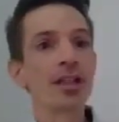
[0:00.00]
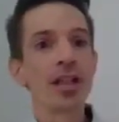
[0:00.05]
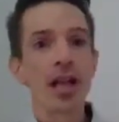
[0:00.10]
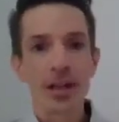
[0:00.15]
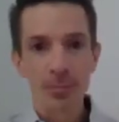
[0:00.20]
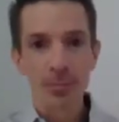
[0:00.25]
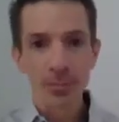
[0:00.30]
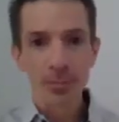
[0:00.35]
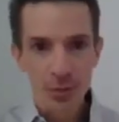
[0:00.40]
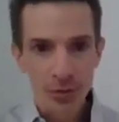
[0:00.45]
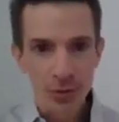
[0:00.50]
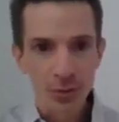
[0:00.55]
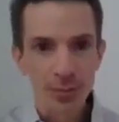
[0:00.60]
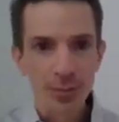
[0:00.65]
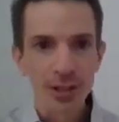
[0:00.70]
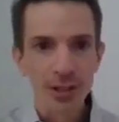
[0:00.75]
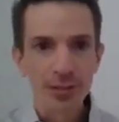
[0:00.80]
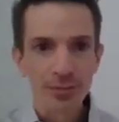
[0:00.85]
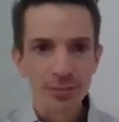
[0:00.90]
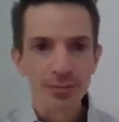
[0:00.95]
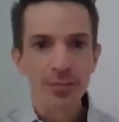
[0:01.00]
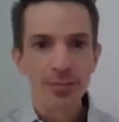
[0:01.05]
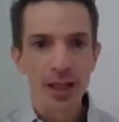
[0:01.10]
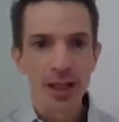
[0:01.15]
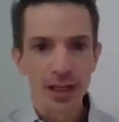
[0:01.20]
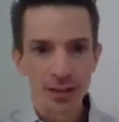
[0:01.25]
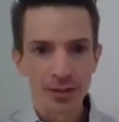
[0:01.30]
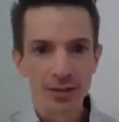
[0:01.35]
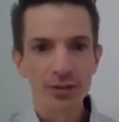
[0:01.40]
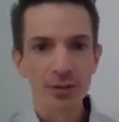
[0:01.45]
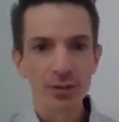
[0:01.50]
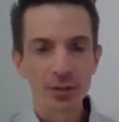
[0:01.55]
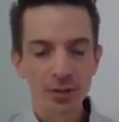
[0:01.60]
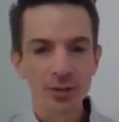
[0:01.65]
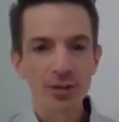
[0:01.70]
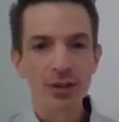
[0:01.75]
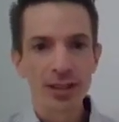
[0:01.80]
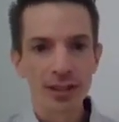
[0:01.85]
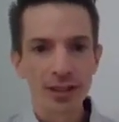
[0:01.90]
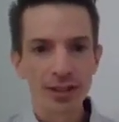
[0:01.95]
not presuming at
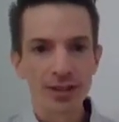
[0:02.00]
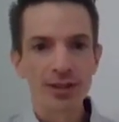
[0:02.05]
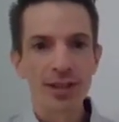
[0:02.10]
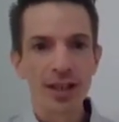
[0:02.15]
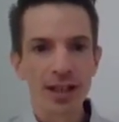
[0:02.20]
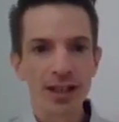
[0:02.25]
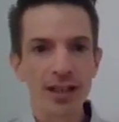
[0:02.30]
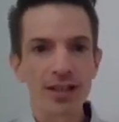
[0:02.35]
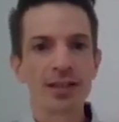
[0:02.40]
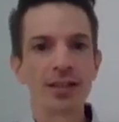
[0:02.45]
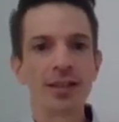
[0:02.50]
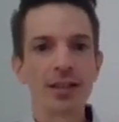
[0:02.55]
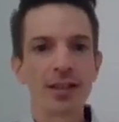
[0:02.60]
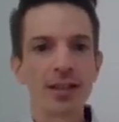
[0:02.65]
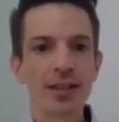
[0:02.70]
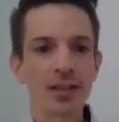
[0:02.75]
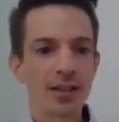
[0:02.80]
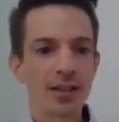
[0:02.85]
Google is that